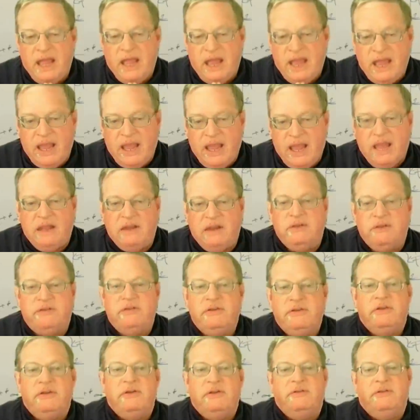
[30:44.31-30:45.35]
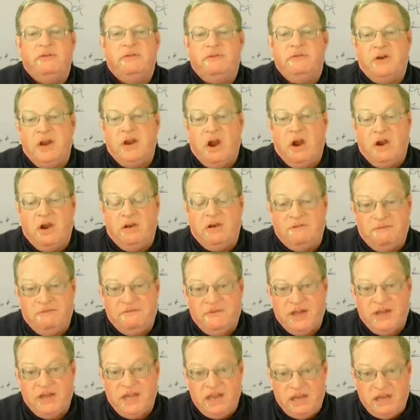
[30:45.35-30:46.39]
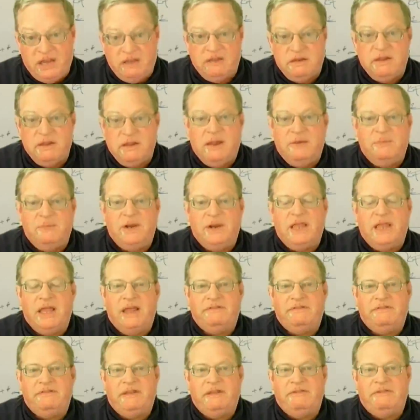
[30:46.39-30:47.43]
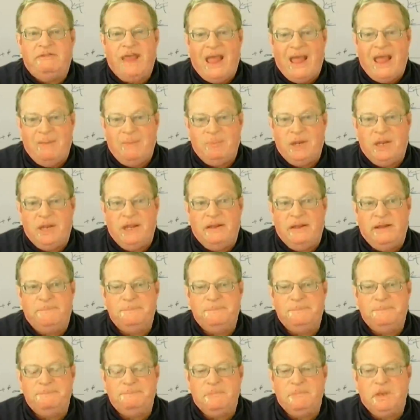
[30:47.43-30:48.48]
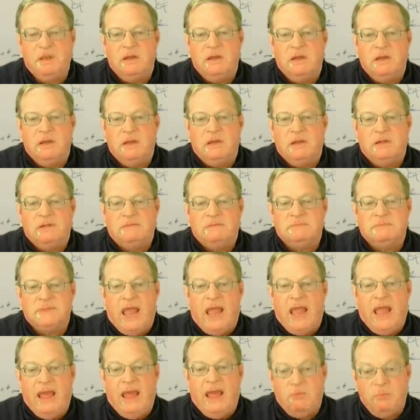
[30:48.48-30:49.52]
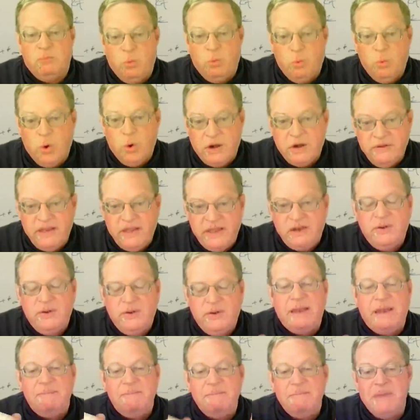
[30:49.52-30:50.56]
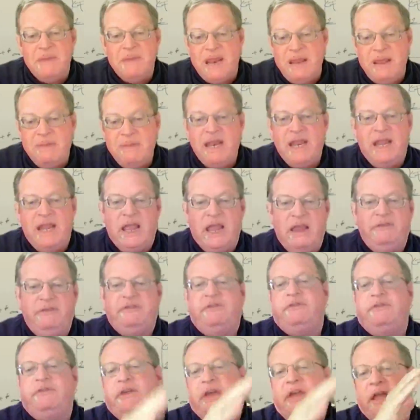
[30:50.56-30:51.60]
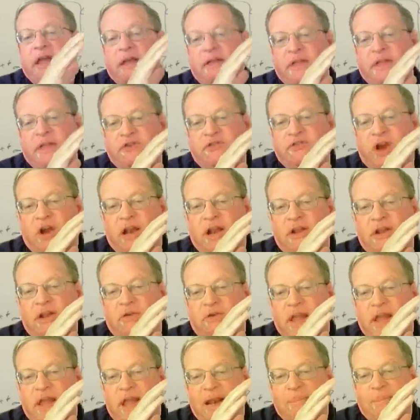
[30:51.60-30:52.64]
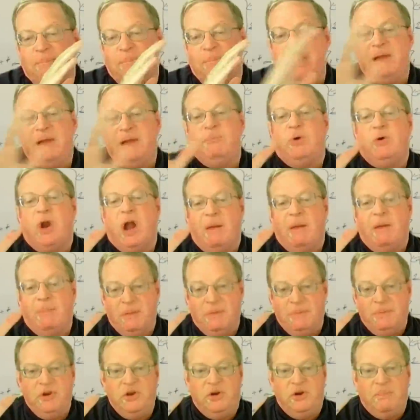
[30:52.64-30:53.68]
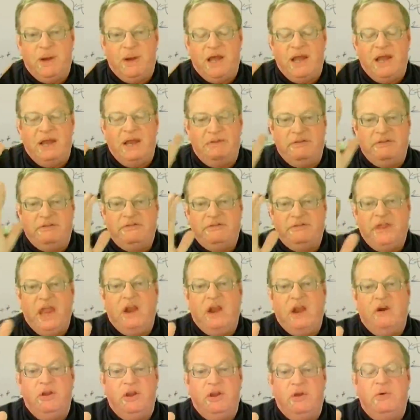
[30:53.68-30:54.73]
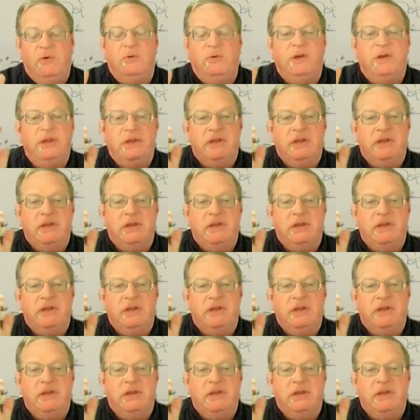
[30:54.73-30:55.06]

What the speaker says: and they're very hard to find and realize that it's happening. And what are they doing? In many, many cases, they try to create a big problem in your mind, scare you,